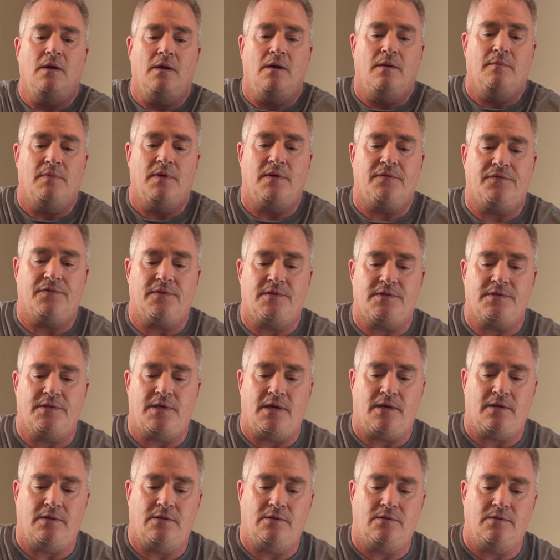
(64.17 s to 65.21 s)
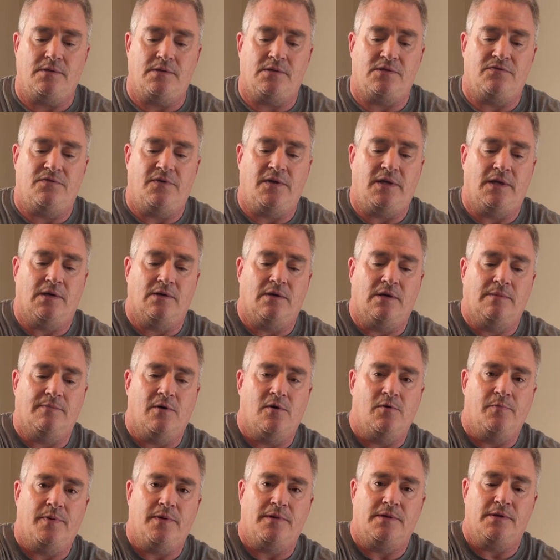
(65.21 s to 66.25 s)
But for the sake of doing this video, I'm
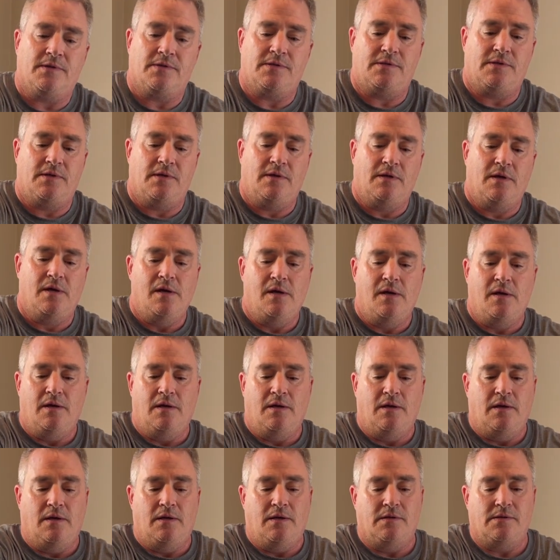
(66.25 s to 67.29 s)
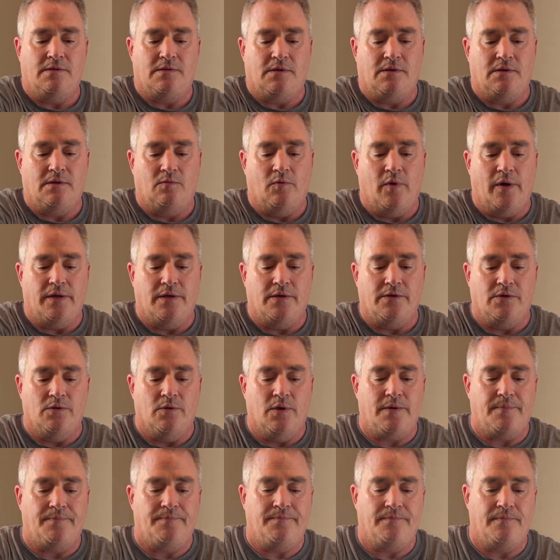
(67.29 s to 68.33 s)
hoping this is a good way to do it
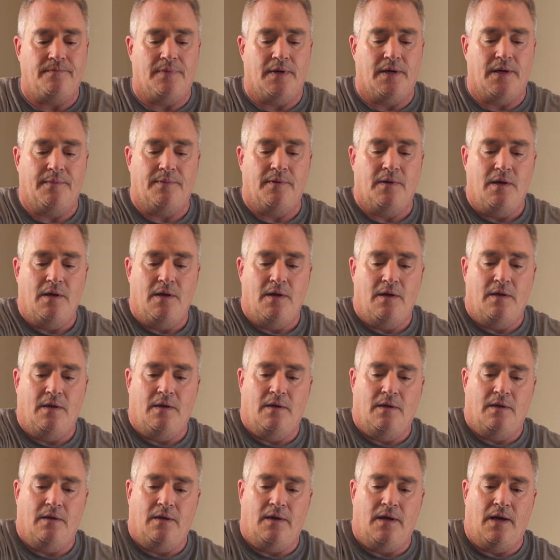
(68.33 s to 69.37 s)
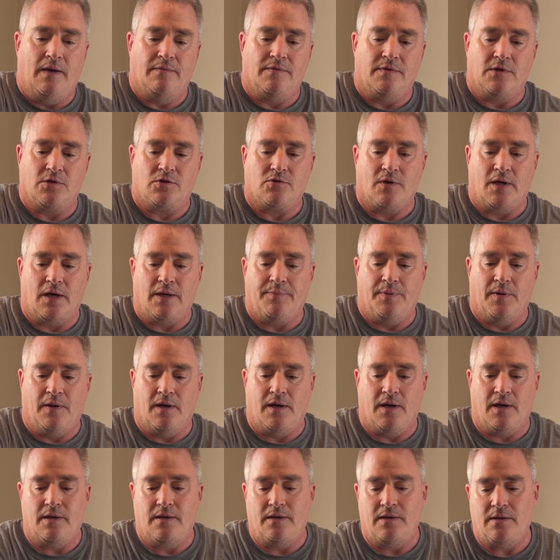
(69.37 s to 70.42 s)
by having the
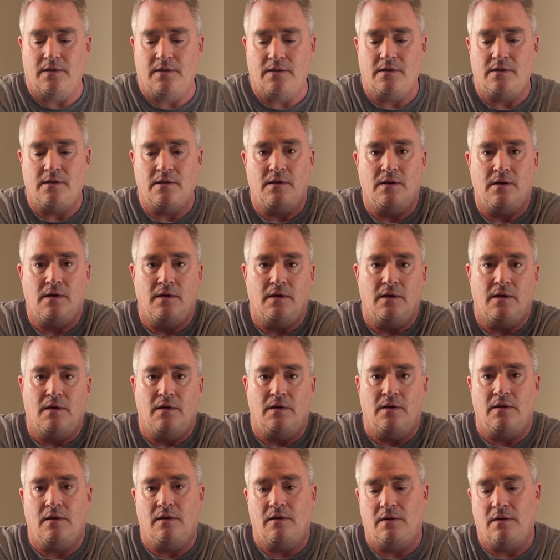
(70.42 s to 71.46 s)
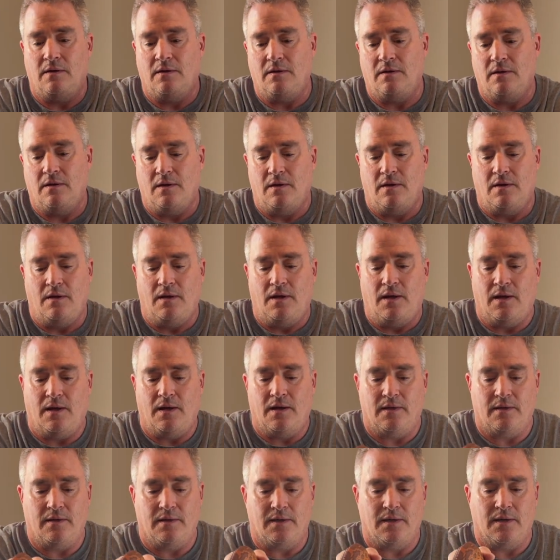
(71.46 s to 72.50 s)
tripod
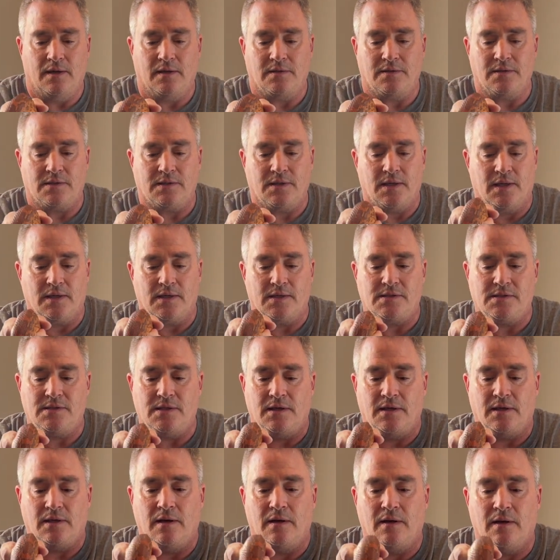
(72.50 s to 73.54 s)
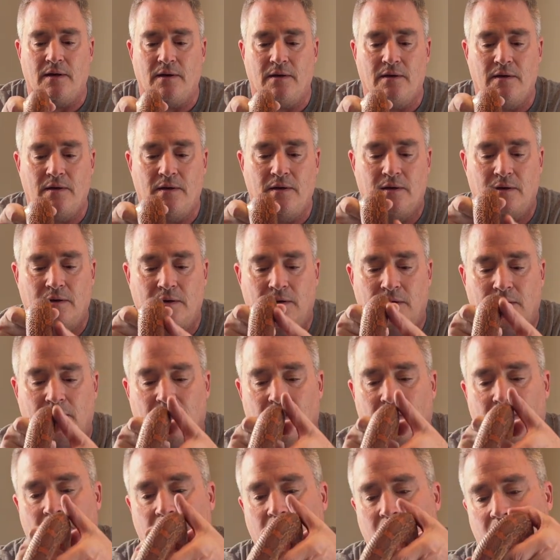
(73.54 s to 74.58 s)
and just kind of sitting here
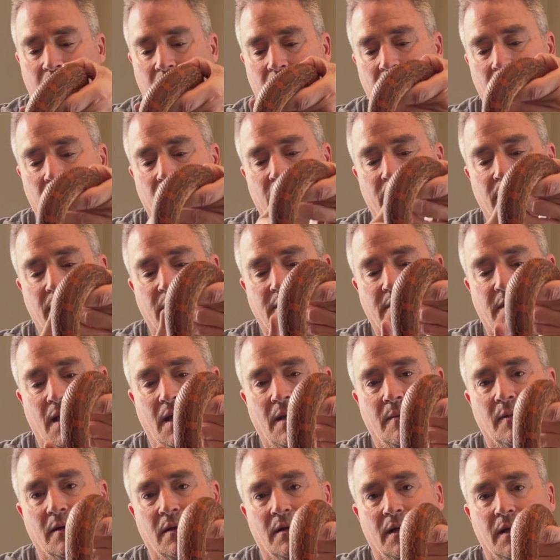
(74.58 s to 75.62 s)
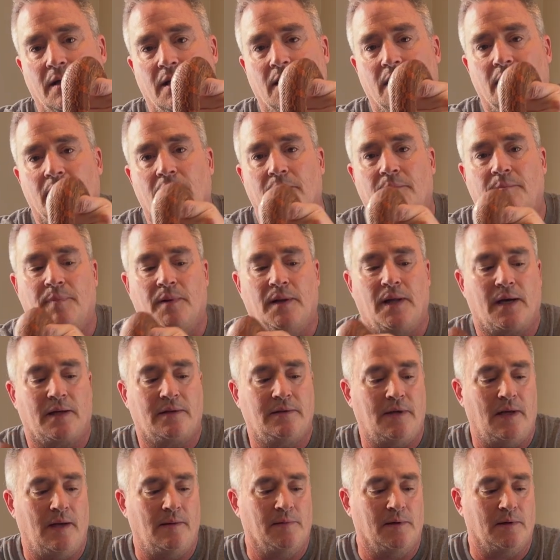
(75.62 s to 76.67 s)
with a table and a black
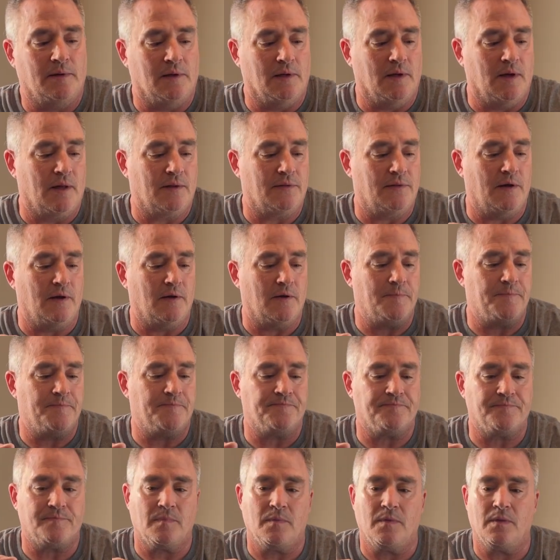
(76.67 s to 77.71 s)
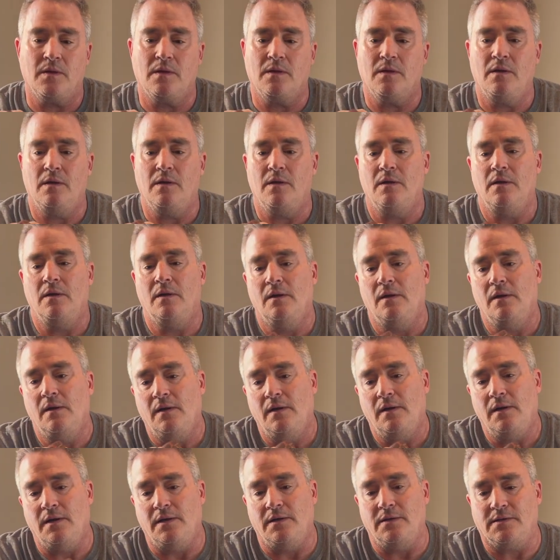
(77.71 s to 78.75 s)
tablecloth here.
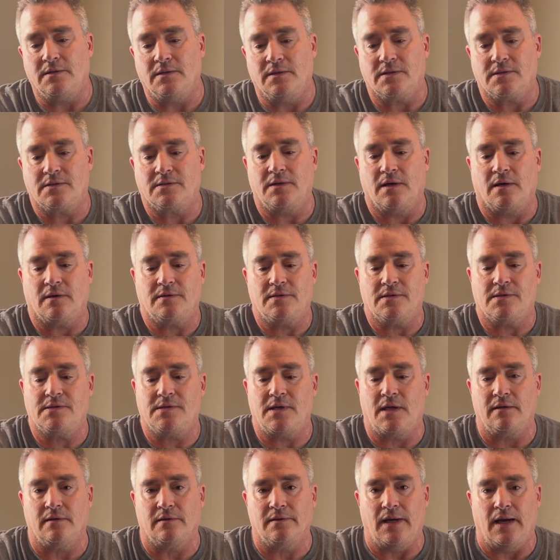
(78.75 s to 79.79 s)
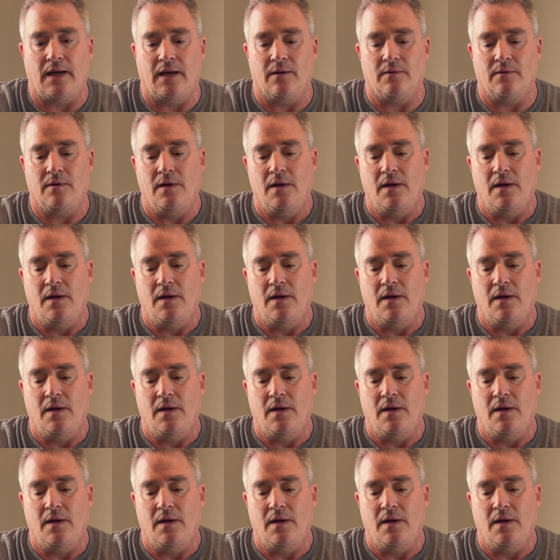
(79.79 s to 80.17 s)
He's going to start to settle down.